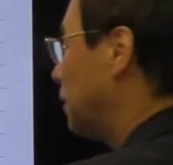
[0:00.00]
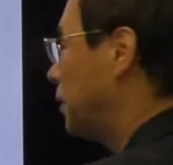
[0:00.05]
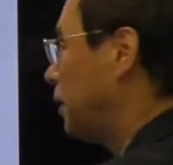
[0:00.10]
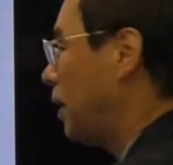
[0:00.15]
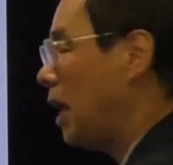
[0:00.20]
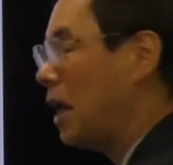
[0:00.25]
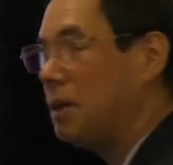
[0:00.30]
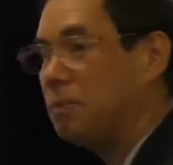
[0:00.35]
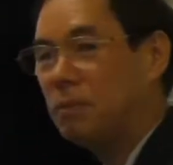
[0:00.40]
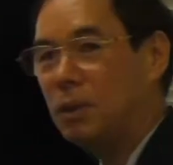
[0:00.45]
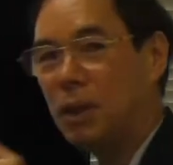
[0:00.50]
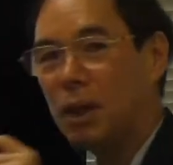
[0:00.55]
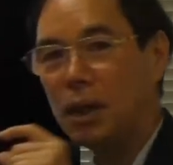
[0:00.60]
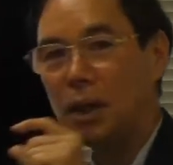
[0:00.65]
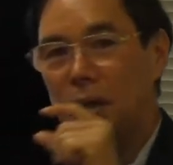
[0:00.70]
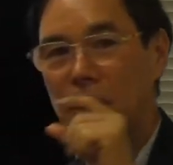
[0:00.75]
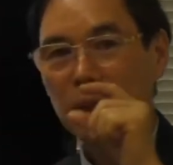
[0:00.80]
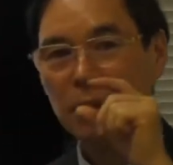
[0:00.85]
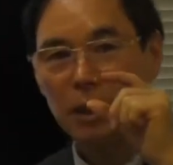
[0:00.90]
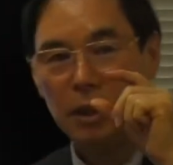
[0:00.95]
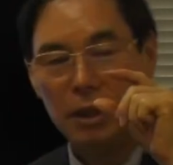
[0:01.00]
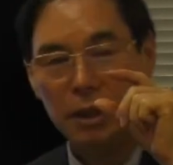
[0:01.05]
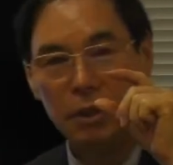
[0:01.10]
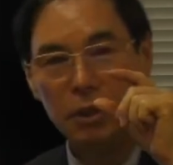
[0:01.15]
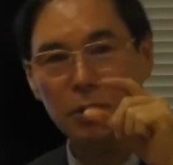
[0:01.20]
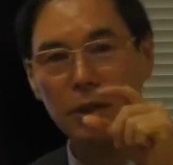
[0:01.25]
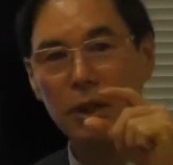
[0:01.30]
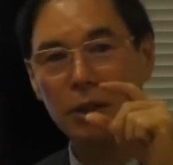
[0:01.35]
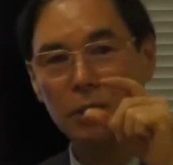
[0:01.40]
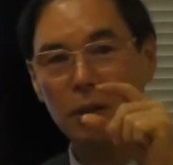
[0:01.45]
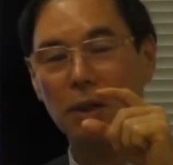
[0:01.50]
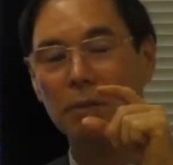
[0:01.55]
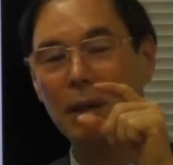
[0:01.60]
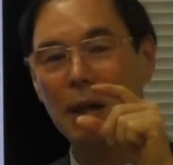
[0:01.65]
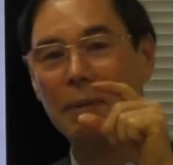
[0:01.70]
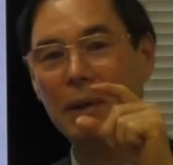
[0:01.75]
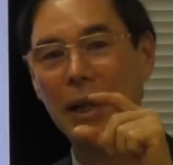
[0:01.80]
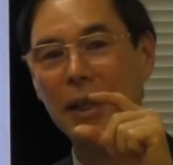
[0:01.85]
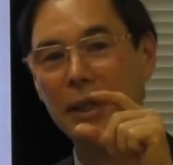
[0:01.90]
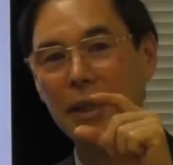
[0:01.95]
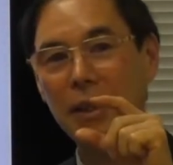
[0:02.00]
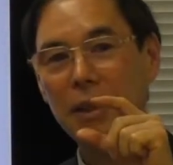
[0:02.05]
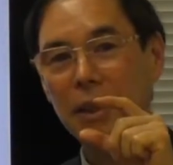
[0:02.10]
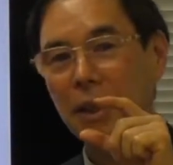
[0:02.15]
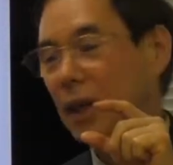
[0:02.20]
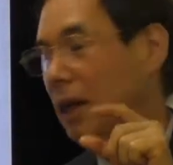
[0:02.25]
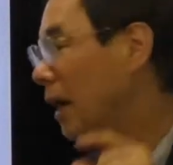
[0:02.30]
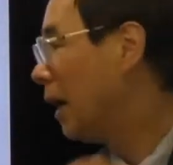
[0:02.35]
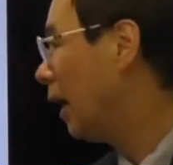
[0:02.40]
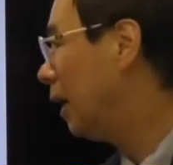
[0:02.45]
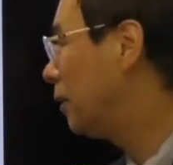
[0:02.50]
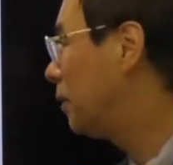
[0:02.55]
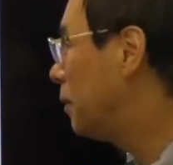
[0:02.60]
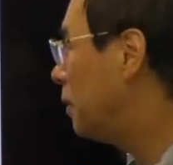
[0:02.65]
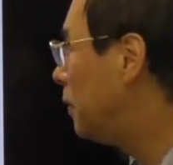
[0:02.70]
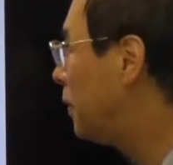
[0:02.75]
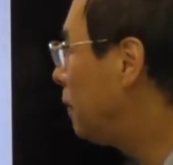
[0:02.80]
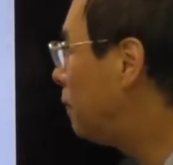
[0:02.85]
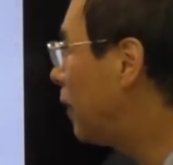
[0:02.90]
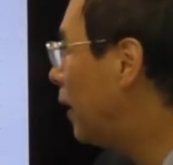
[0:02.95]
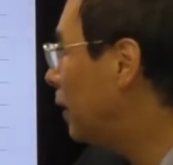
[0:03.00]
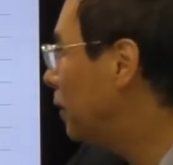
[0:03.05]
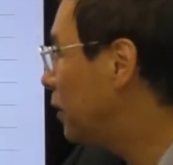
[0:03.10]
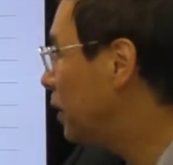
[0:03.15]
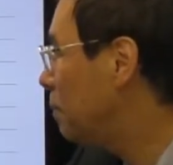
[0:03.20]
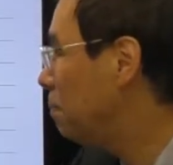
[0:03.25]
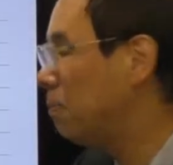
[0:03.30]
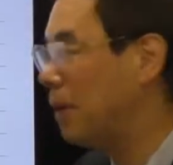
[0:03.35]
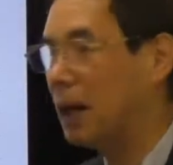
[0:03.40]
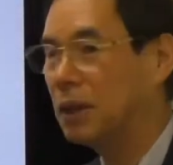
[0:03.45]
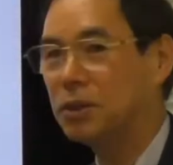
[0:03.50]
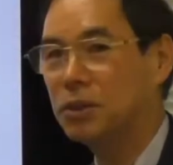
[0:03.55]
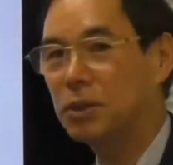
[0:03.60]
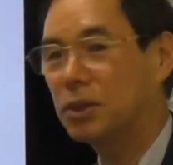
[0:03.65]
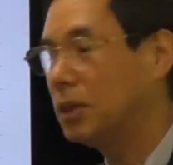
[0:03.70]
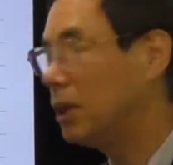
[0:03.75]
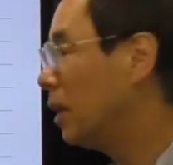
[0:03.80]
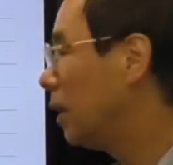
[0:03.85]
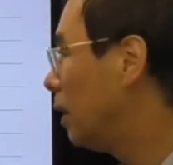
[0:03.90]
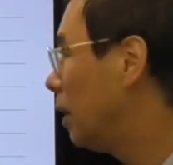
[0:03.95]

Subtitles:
the same unit of money have different impacts.